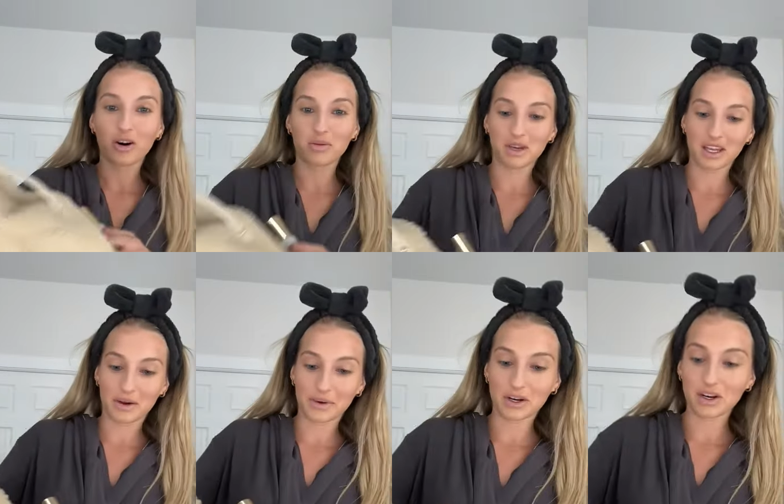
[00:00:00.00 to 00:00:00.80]
on my
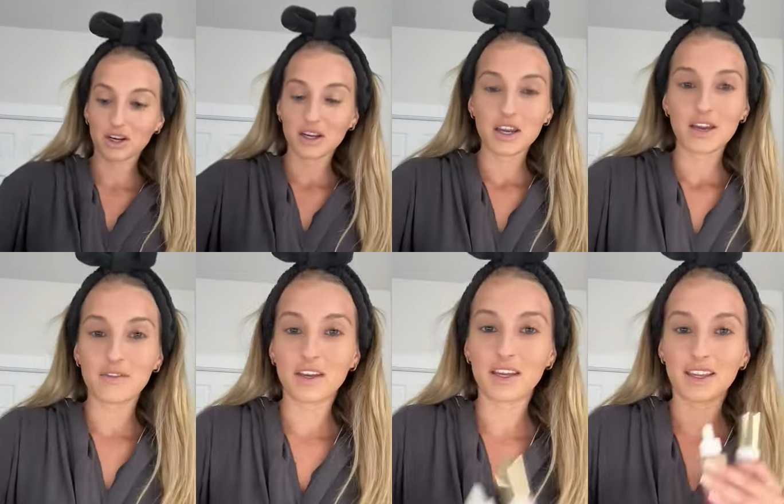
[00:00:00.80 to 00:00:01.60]
counter.
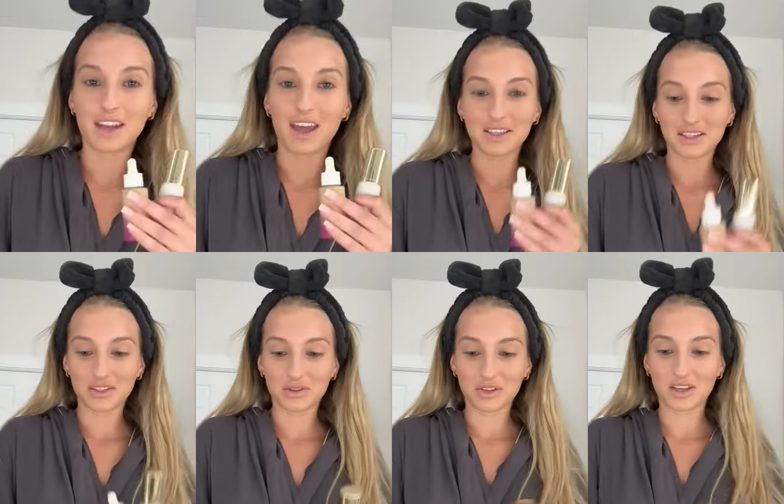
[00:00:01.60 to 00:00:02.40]
And then as I
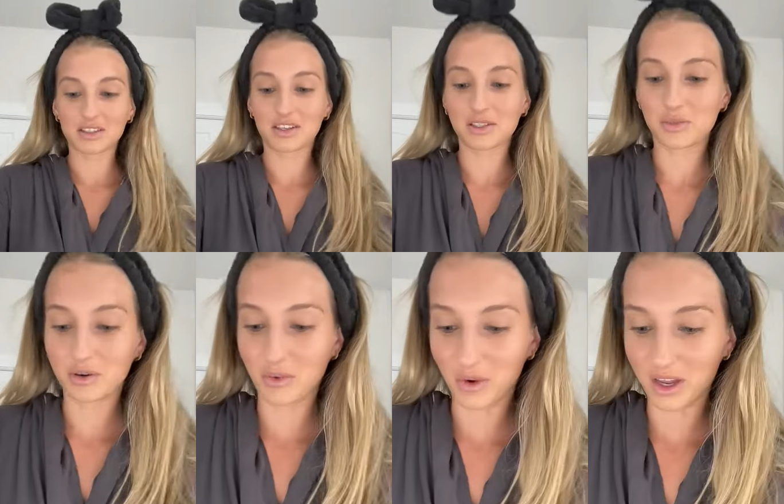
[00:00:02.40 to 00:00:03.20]
do things, I just put
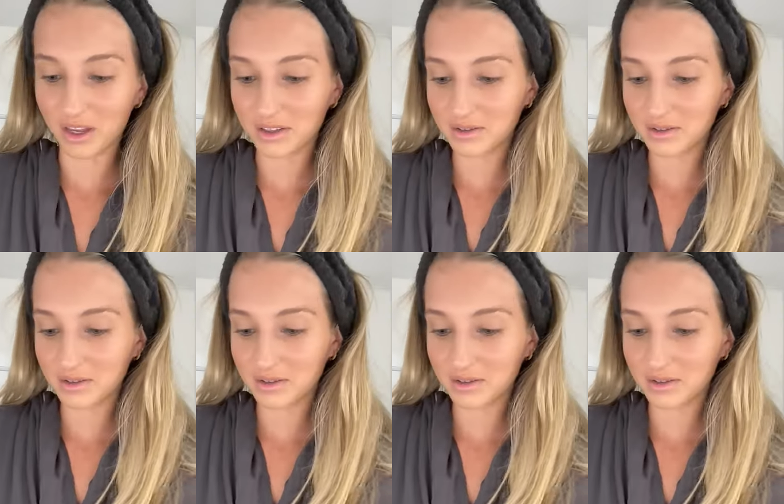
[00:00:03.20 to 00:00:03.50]
them away.